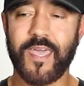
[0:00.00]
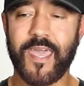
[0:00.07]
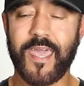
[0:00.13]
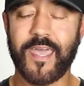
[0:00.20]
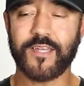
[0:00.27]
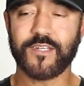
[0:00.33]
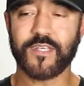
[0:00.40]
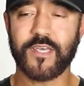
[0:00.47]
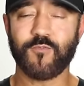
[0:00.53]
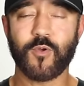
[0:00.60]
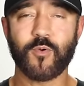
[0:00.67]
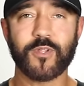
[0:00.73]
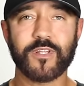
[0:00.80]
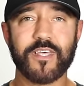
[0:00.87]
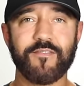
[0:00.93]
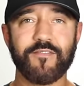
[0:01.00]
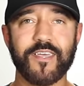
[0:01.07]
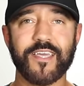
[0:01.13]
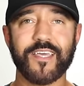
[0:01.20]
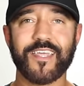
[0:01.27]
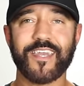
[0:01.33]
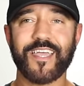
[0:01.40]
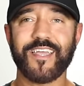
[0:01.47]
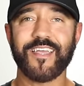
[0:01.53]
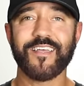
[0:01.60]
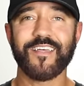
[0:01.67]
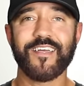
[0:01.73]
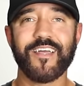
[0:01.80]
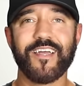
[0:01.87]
And if we were living in a